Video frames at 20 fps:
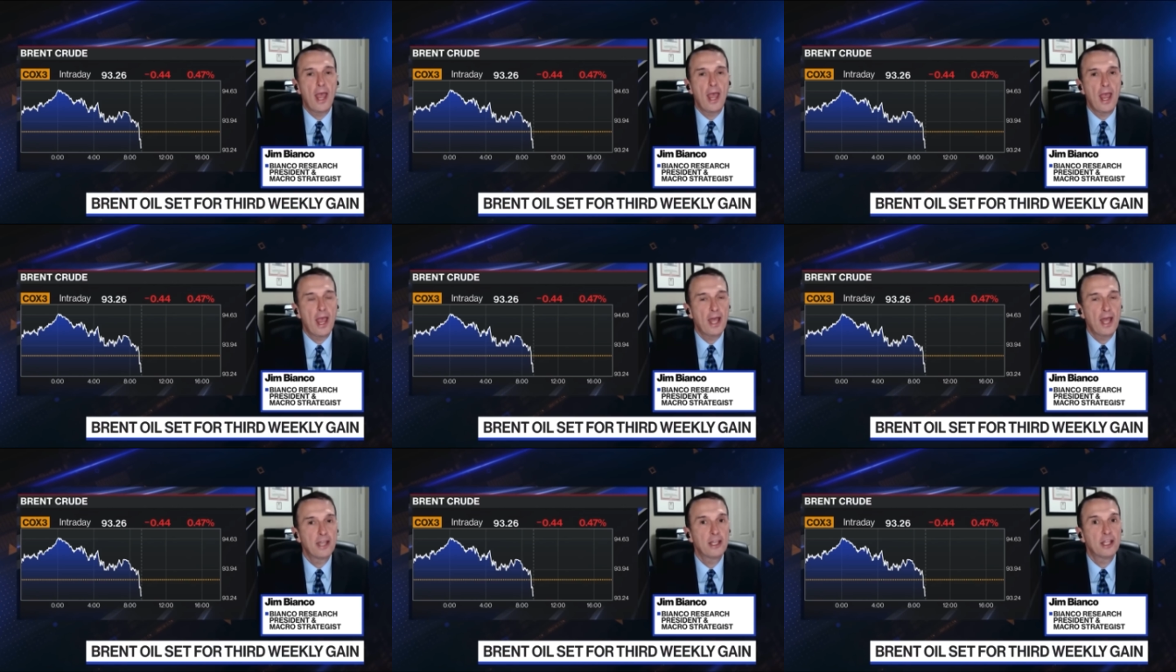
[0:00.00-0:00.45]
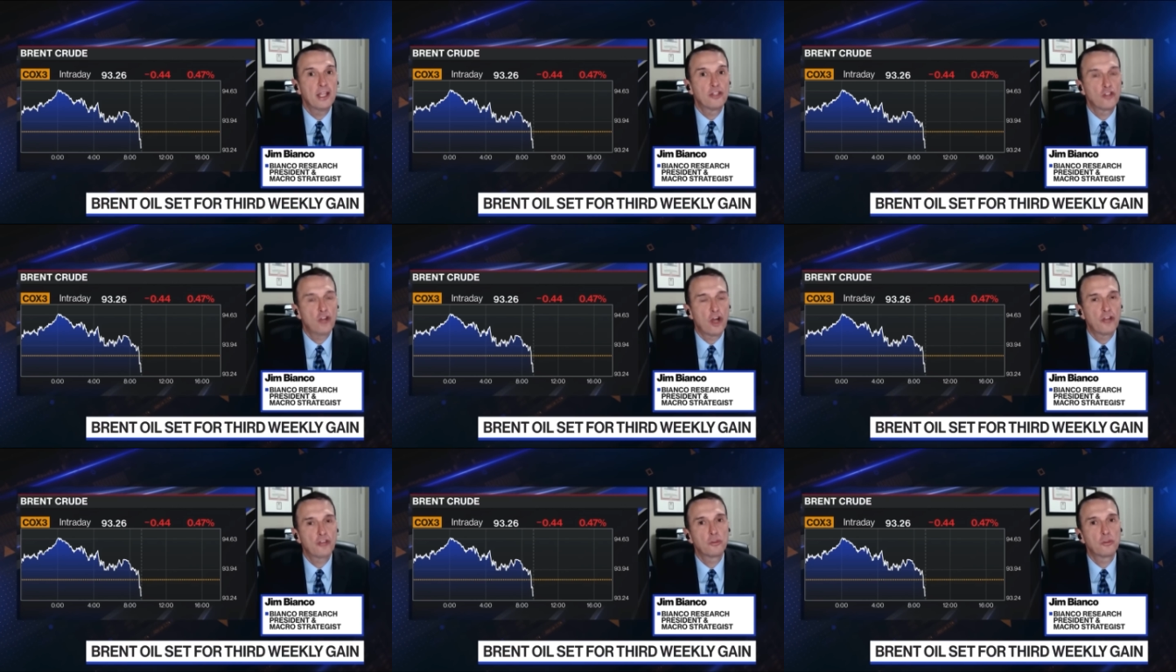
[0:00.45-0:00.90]
and
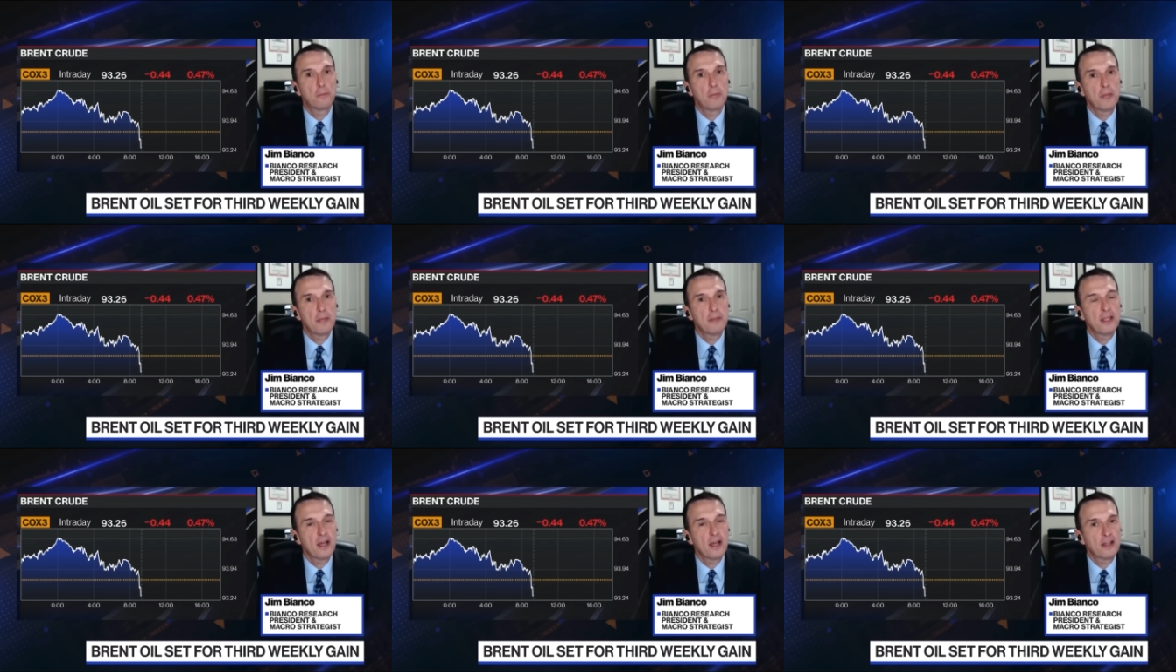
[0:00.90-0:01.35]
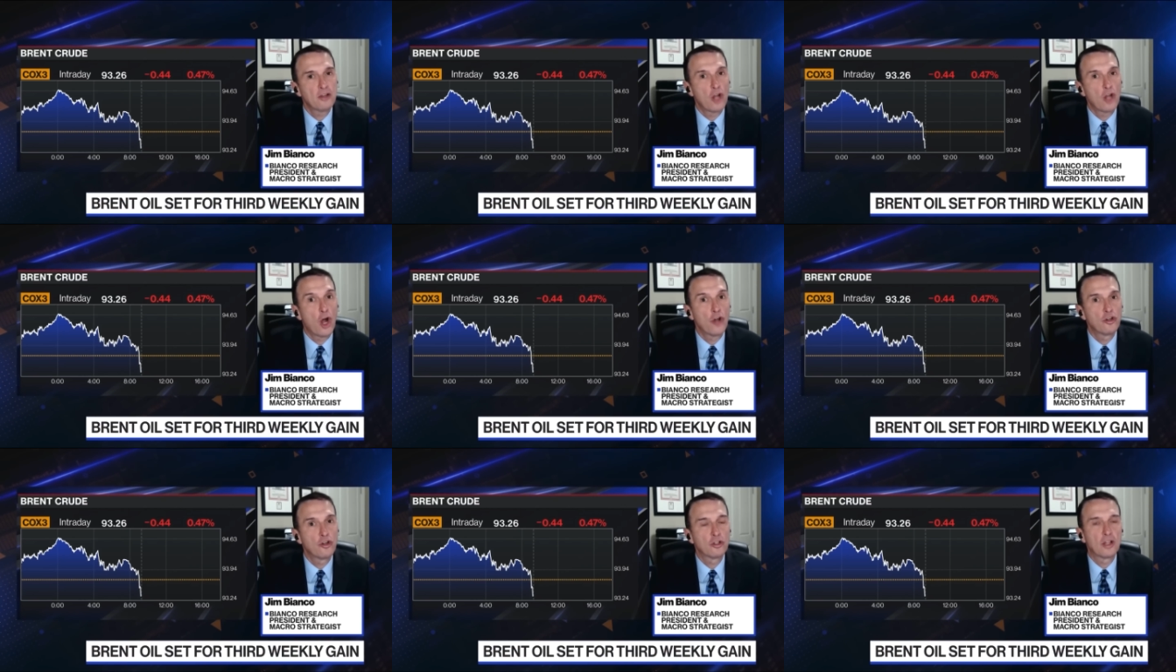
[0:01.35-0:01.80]
it's also maybe an
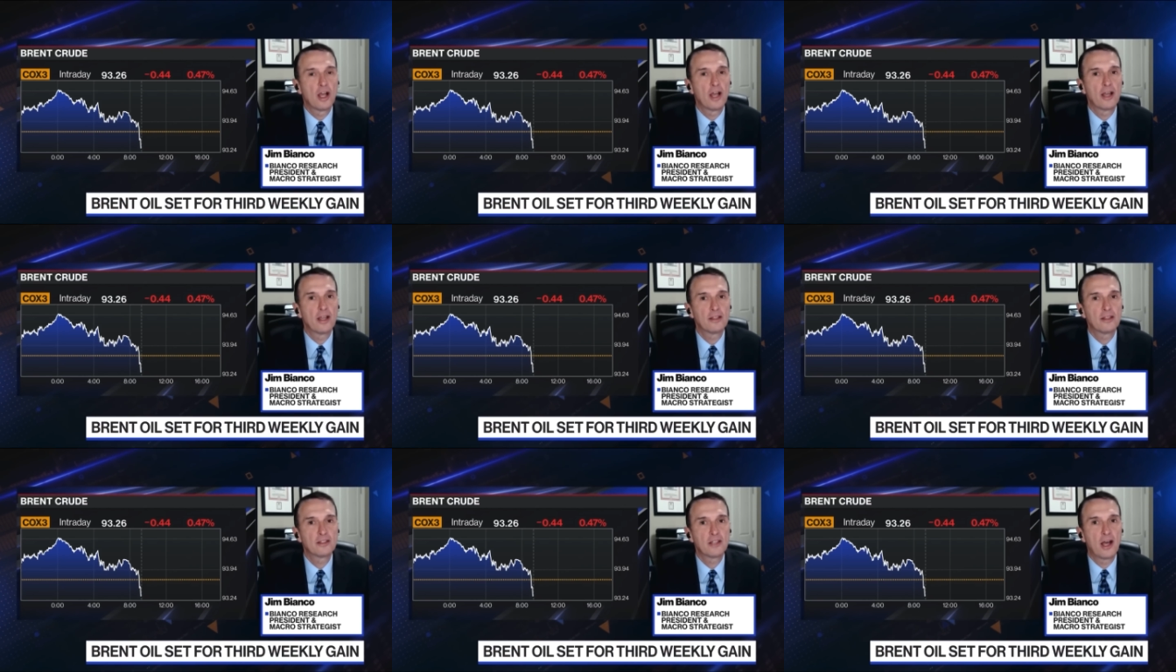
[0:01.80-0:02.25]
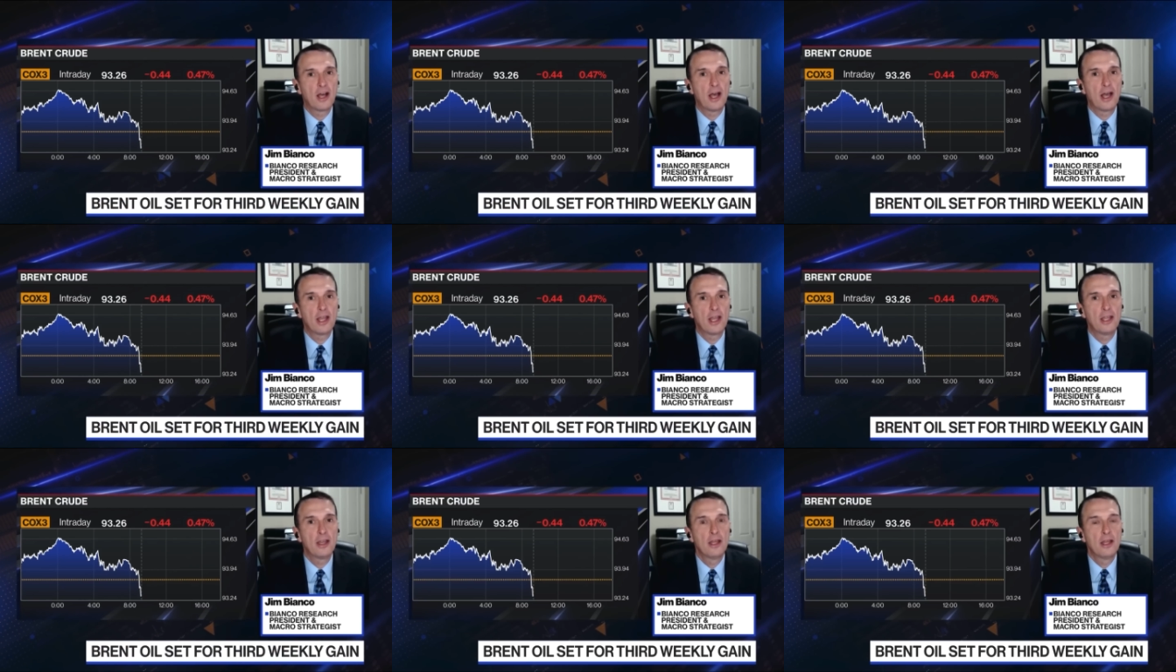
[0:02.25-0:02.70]
underlying
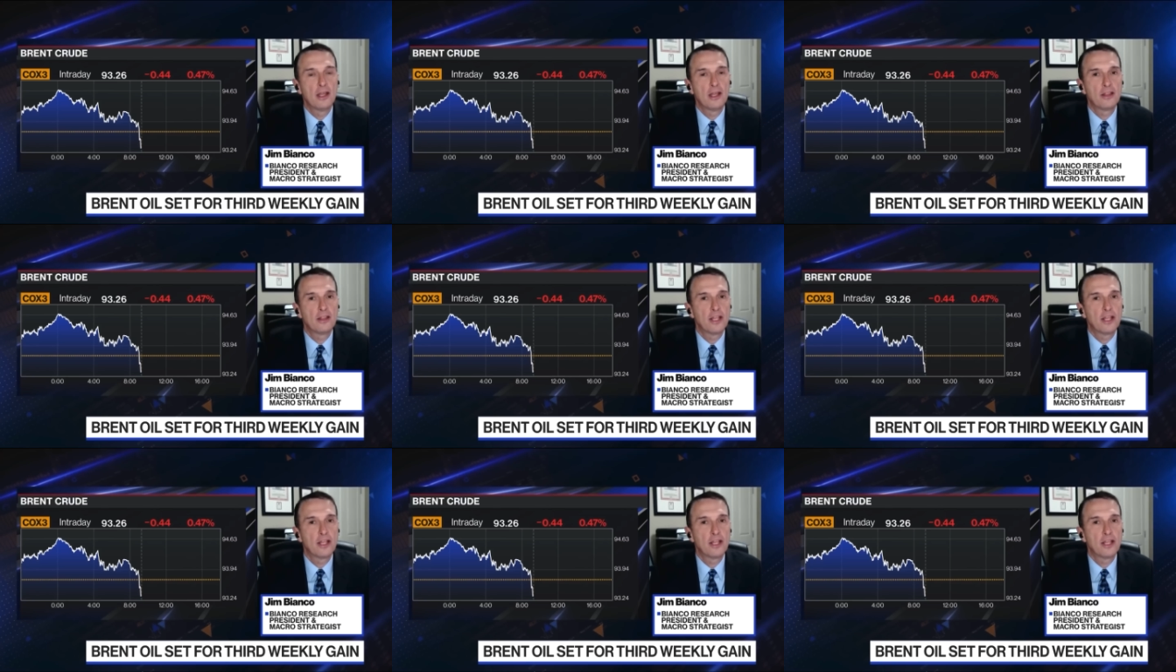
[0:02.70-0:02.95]
sign